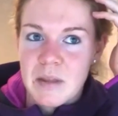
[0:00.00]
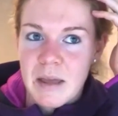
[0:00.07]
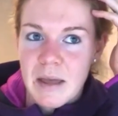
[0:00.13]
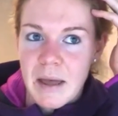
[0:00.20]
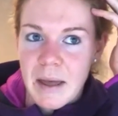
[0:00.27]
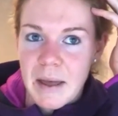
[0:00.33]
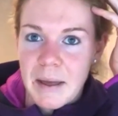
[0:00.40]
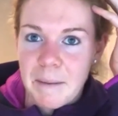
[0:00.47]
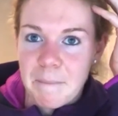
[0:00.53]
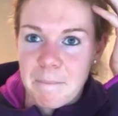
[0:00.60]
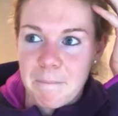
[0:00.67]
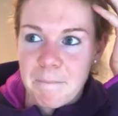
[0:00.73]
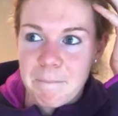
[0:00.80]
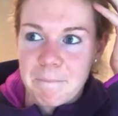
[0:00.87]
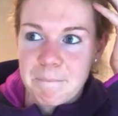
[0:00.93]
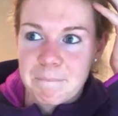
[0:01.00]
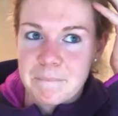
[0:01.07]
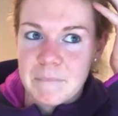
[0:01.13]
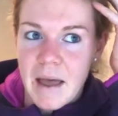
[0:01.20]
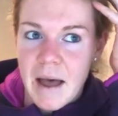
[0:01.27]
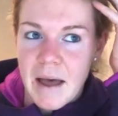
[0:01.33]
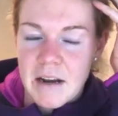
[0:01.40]
And
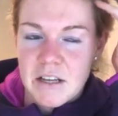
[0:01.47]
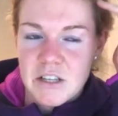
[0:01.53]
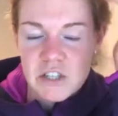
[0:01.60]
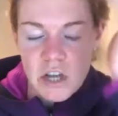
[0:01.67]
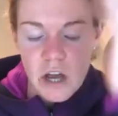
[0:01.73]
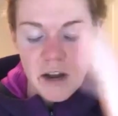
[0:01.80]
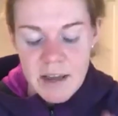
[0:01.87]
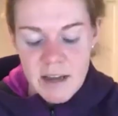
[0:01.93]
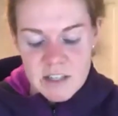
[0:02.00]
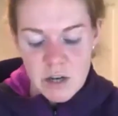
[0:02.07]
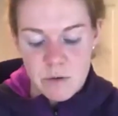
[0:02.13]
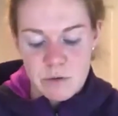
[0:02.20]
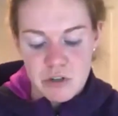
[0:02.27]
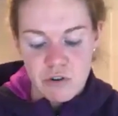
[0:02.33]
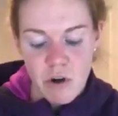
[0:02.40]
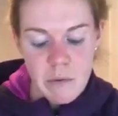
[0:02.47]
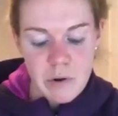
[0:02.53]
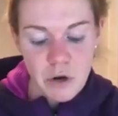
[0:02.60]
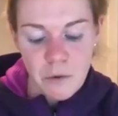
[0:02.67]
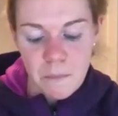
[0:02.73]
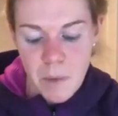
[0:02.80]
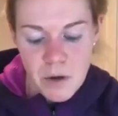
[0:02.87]
certainly as I was growing
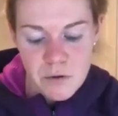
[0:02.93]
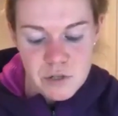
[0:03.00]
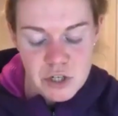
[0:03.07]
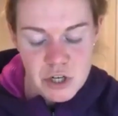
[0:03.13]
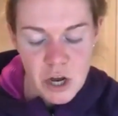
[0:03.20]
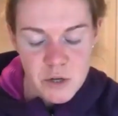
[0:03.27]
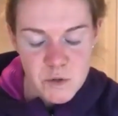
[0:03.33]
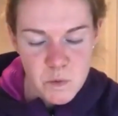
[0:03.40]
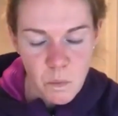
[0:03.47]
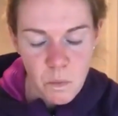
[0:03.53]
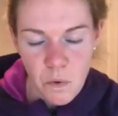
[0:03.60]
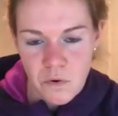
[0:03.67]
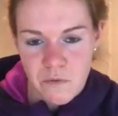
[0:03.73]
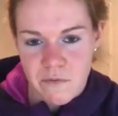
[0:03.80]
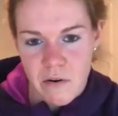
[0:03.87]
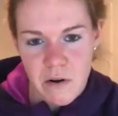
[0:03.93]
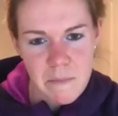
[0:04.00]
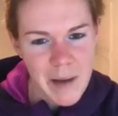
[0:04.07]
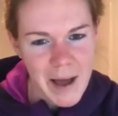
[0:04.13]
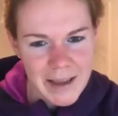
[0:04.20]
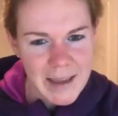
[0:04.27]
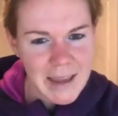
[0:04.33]
up, most shirts were worn very
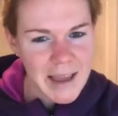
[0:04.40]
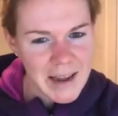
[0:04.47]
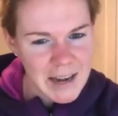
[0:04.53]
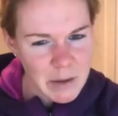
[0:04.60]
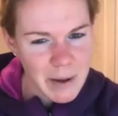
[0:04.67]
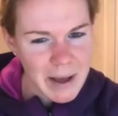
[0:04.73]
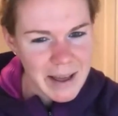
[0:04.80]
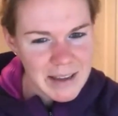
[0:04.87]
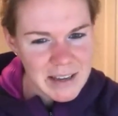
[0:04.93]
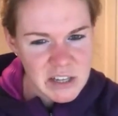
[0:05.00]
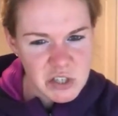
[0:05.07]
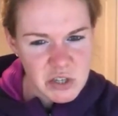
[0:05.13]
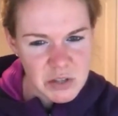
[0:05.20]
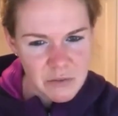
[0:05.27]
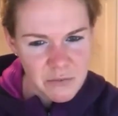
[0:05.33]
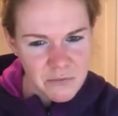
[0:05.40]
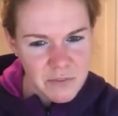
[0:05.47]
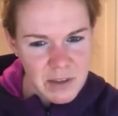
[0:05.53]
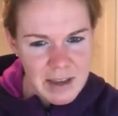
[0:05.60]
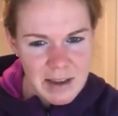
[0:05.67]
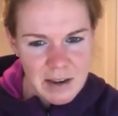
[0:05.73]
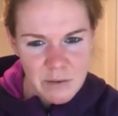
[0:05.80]
baggy anyway, and so the
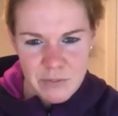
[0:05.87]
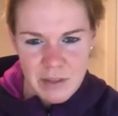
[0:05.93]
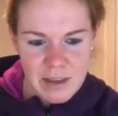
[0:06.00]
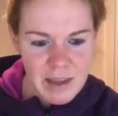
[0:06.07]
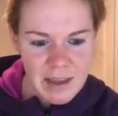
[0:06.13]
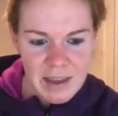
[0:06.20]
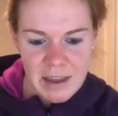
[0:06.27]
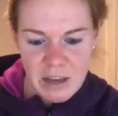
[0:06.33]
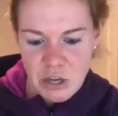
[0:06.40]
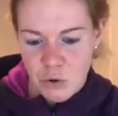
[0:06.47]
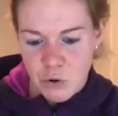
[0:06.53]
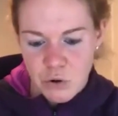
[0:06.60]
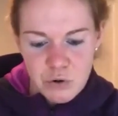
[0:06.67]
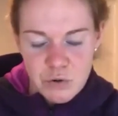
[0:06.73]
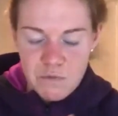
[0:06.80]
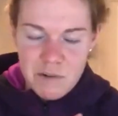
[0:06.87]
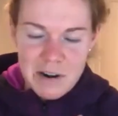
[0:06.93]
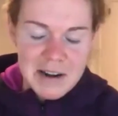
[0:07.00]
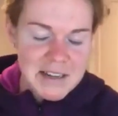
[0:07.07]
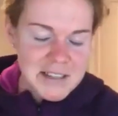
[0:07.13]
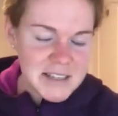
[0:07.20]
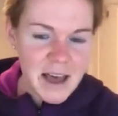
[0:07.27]
feel of the kit, you couldn't
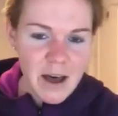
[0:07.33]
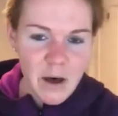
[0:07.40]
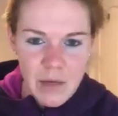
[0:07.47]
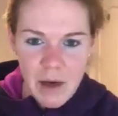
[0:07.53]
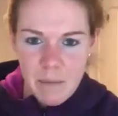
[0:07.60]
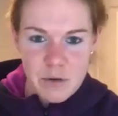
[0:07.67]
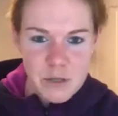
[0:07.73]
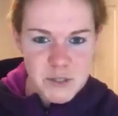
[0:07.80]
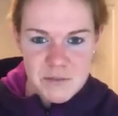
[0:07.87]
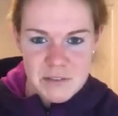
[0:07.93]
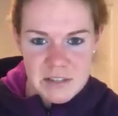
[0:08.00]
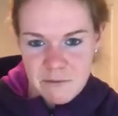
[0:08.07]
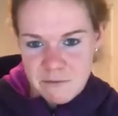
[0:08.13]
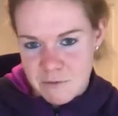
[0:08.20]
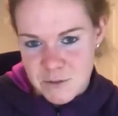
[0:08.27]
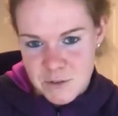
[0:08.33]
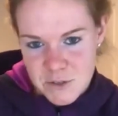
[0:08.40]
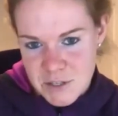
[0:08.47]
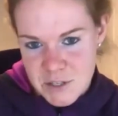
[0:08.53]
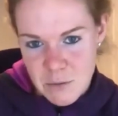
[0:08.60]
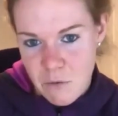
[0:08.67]
really tell that much of a difference because